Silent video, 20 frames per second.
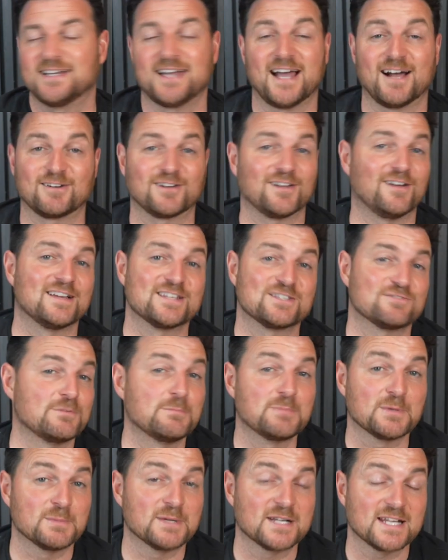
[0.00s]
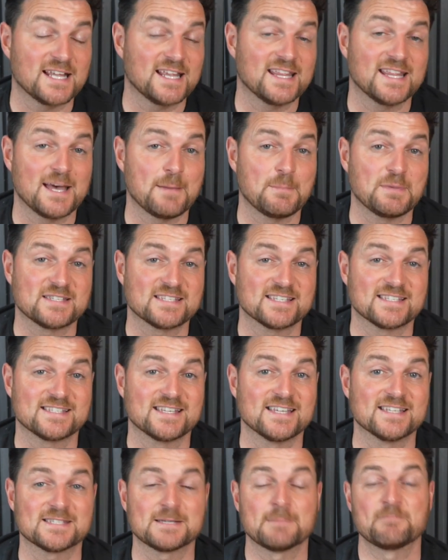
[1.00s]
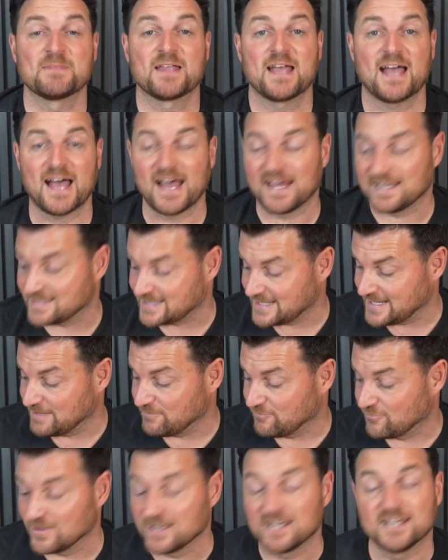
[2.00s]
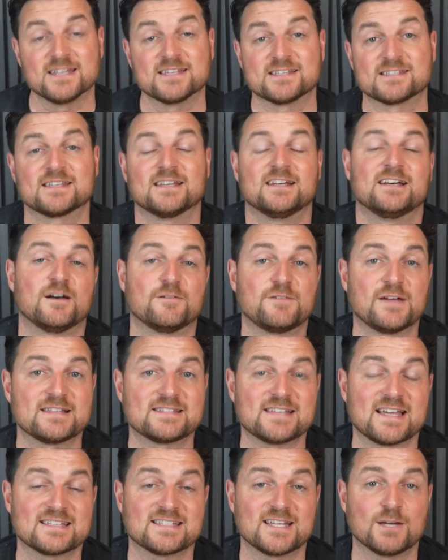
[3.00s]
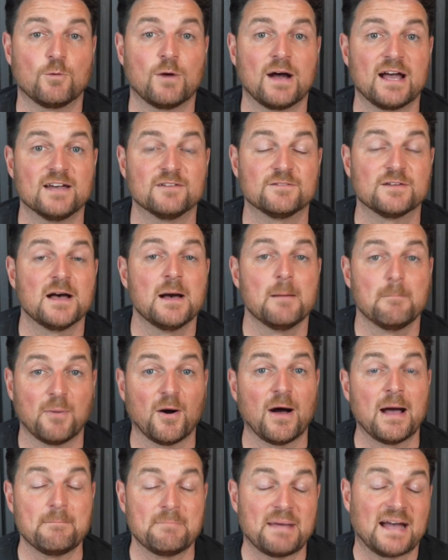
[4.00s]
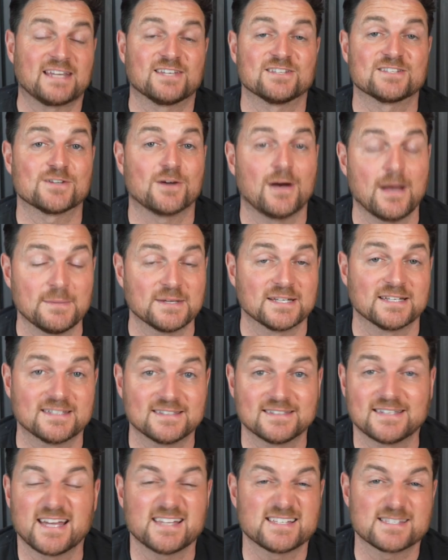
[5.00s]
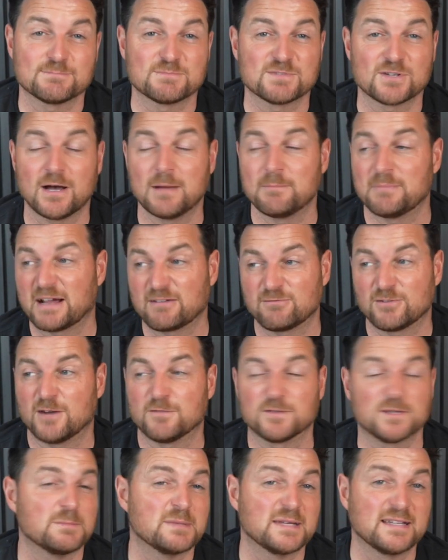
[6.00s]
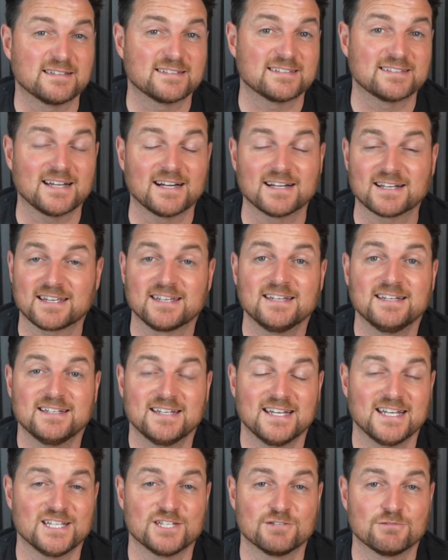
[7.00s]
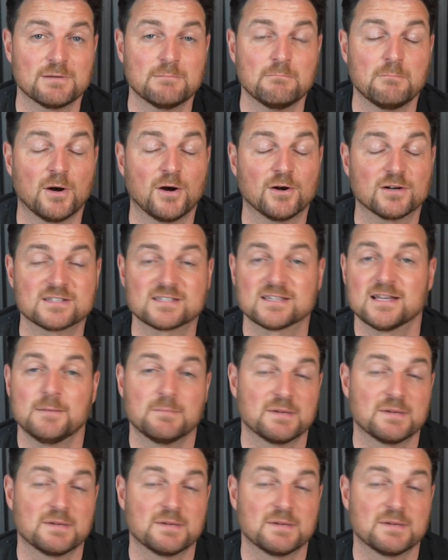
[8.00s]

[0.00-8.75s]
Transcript: Our clients are implementing it in their businesses, and it really is a fantastic way of buying back your time and getting some time back rather than being stuck in your inbox.